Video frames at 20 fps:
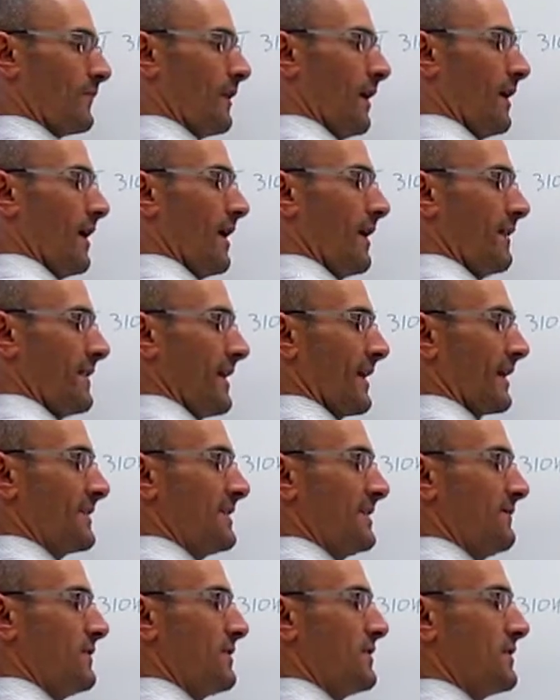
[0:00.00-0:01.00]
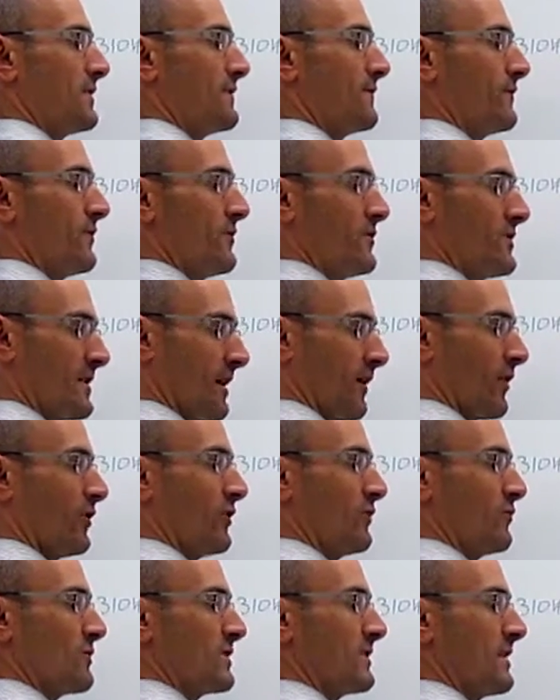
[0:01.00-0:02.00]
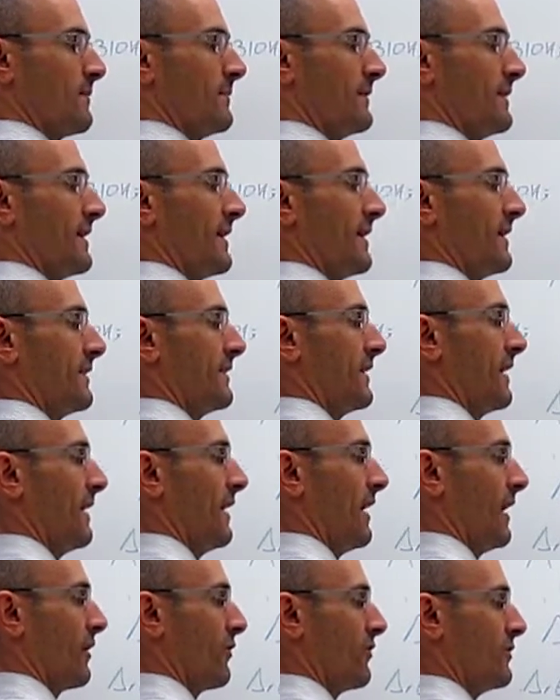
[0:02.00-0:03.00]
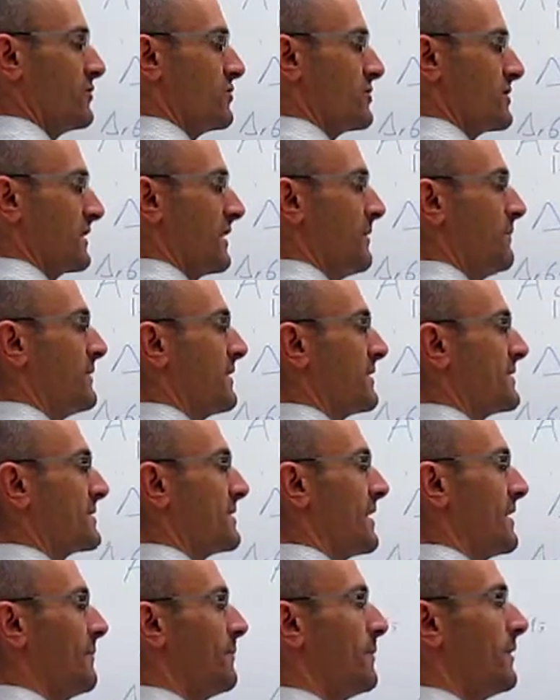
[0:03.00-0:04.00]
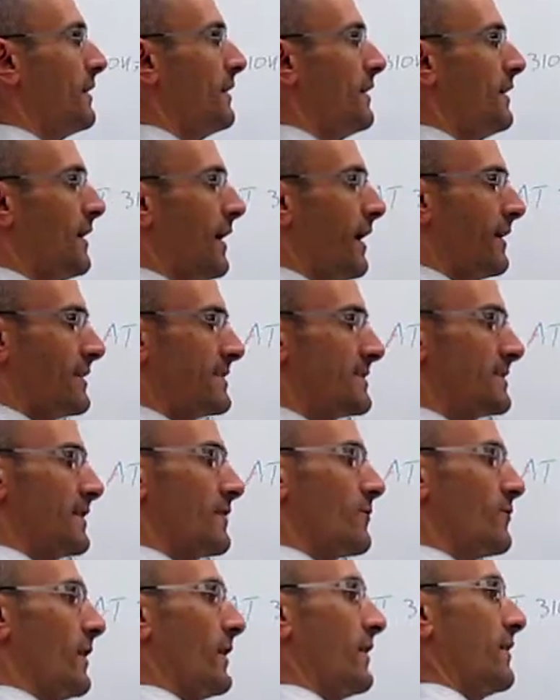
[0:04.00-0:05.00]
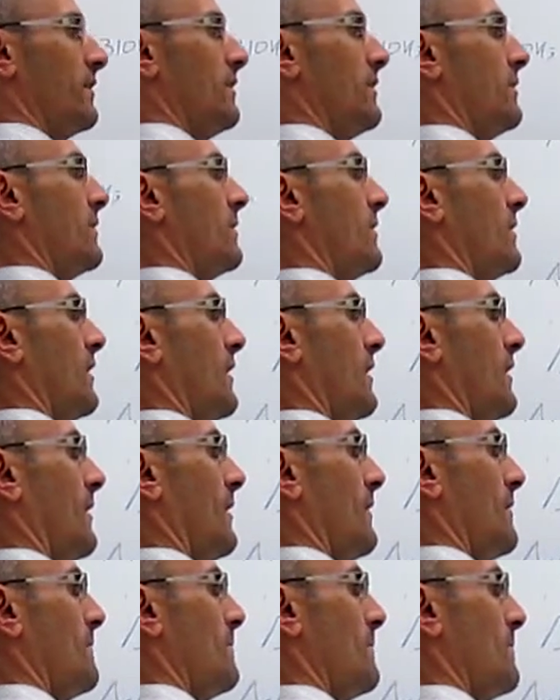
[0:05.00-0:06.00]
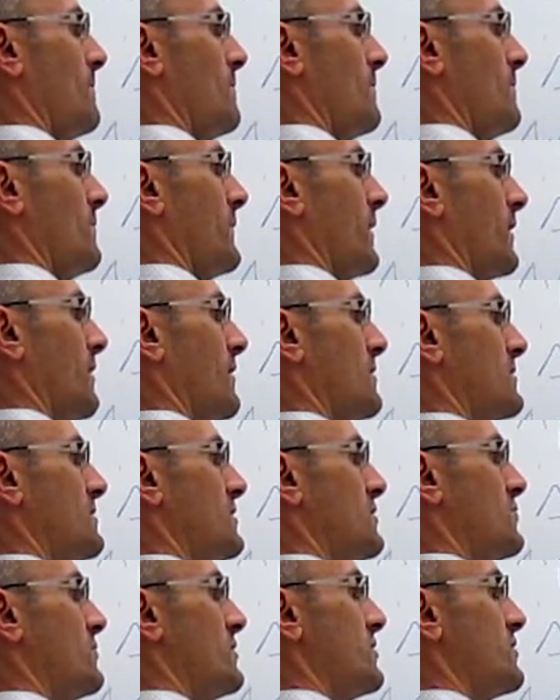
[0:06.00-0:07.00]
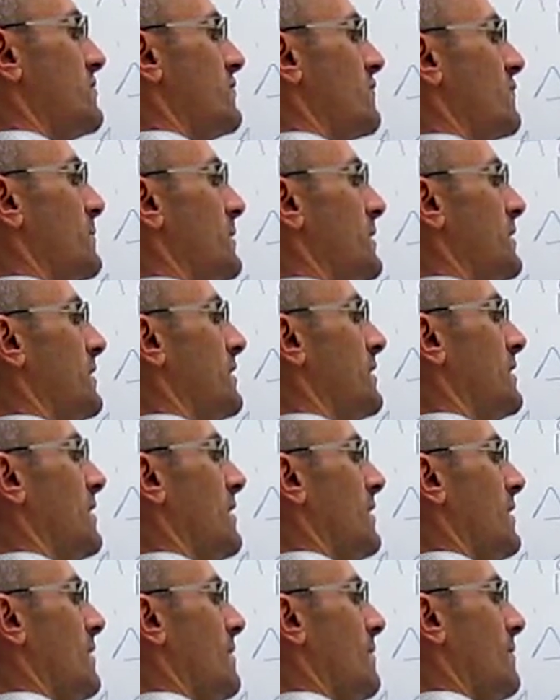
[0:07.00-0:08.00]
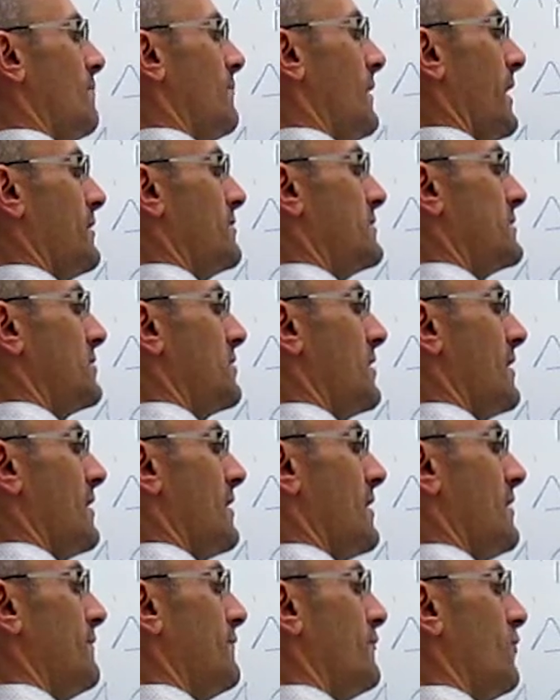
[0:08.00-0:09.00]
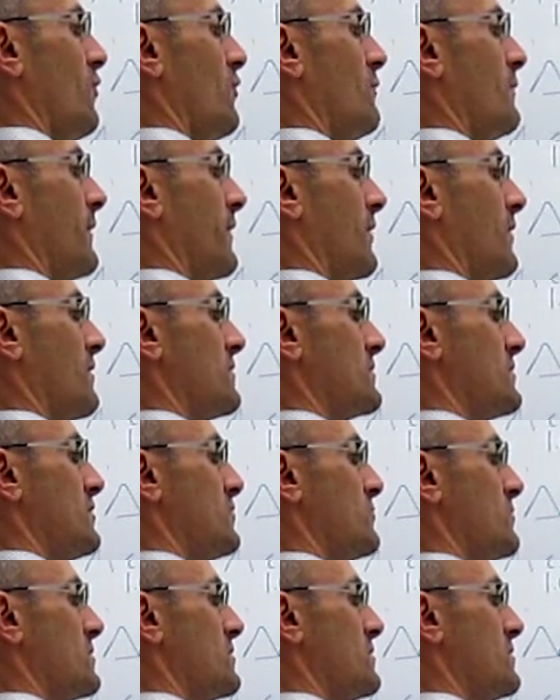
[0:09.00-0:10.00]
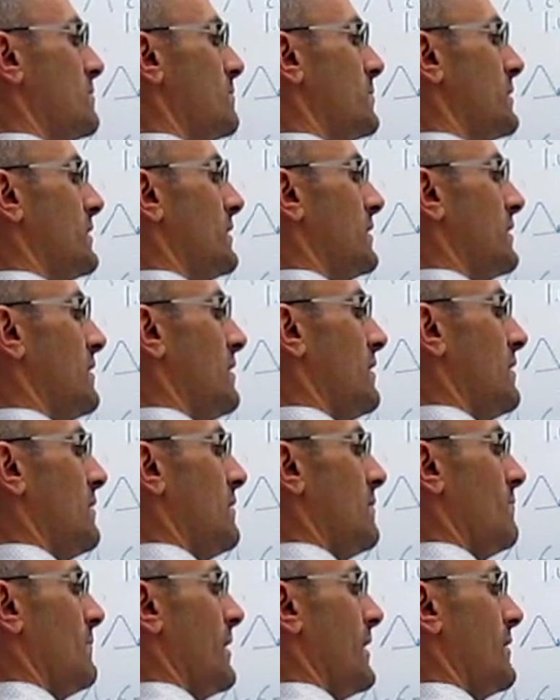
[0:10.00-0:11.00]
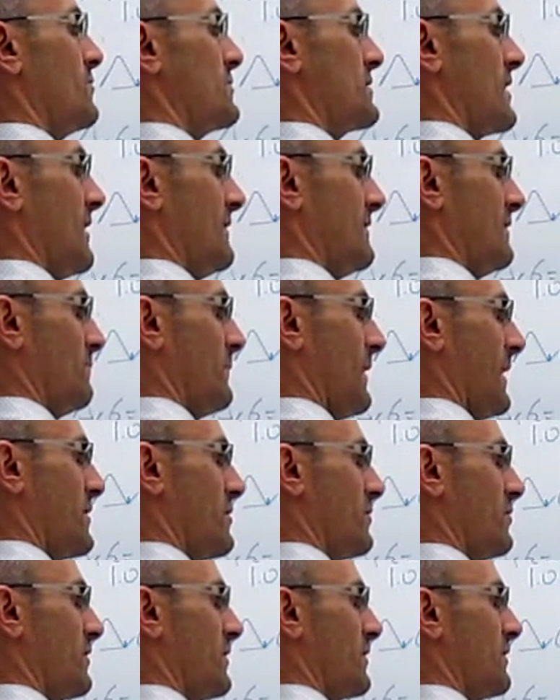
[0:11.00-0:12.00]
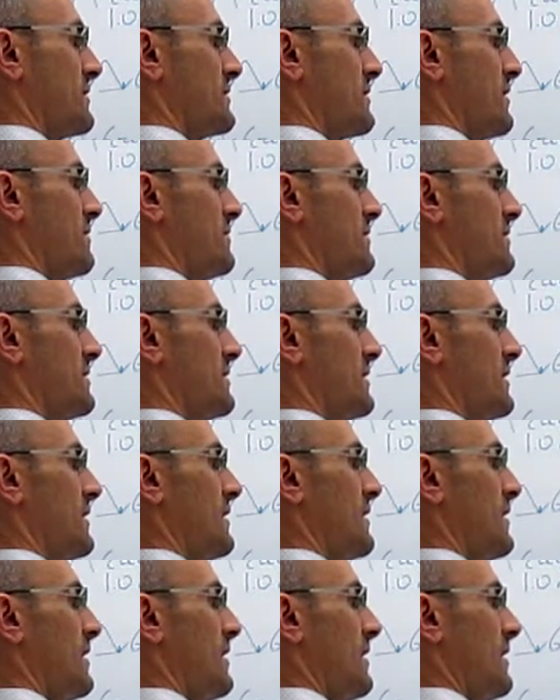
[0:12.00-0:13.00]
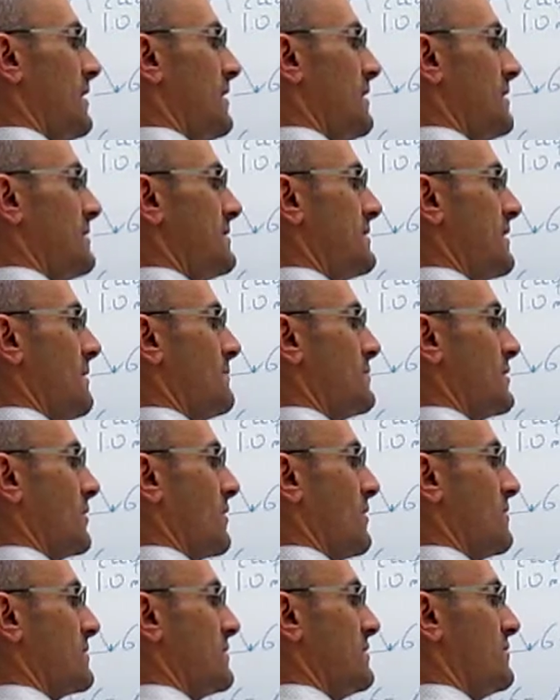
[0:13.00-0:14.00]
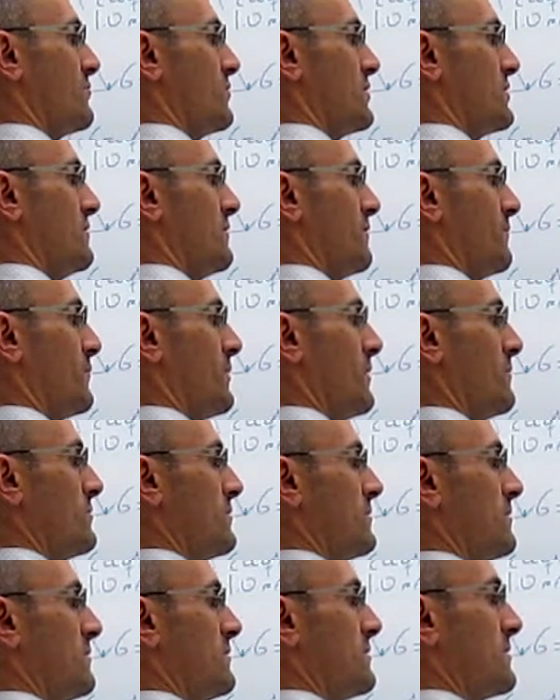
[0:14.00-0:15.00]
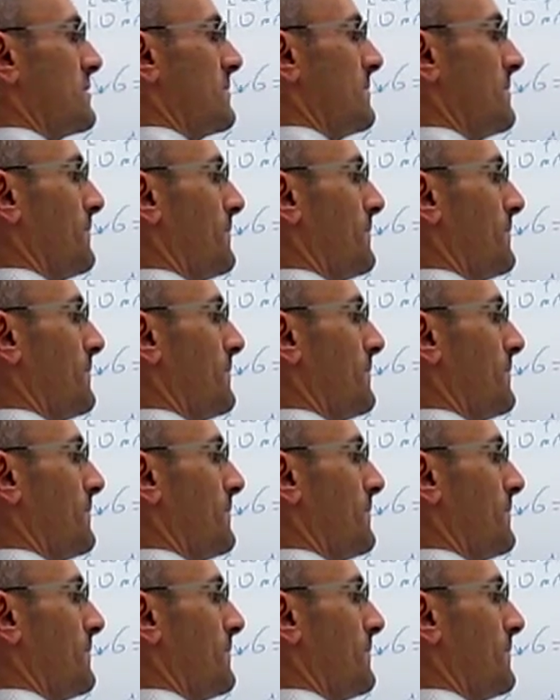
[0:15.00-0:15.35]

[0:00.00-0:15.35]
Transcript: uh, the activities first. I'm going to step that. I'm going to skip that step, and instead write here um, the concentration of B minus that you have over the concentration of B minus at the biological standard state times the concentration of protons